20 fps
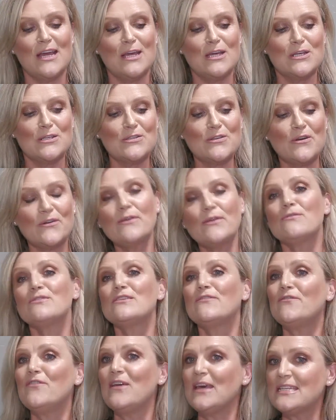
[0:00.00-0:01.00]
So that was
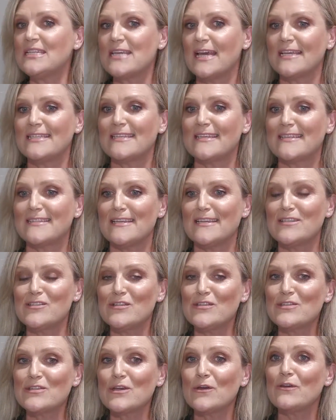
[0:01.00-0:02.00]
a fantastic
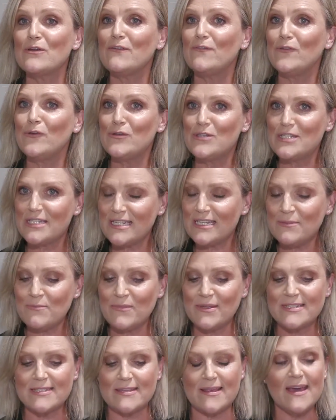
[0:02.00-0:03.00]
session. So if you did
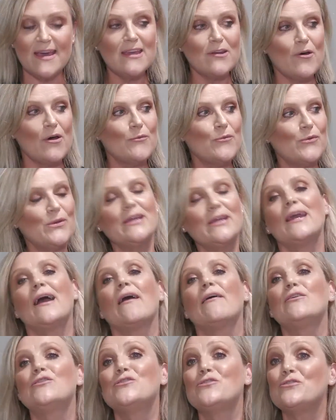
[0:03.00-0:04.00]
miss that, I would
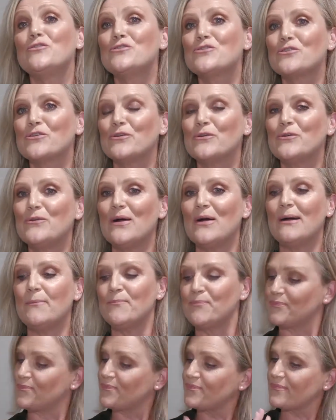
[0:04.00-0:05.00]
encourage you
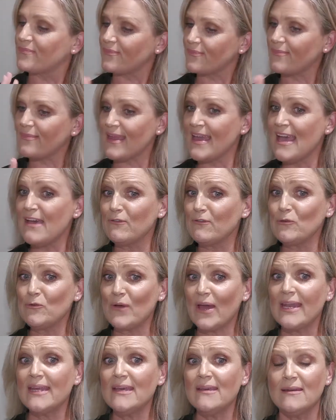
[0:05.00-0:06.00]
to have a
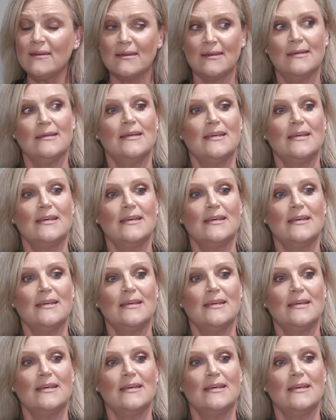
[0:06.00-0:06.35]
look at it.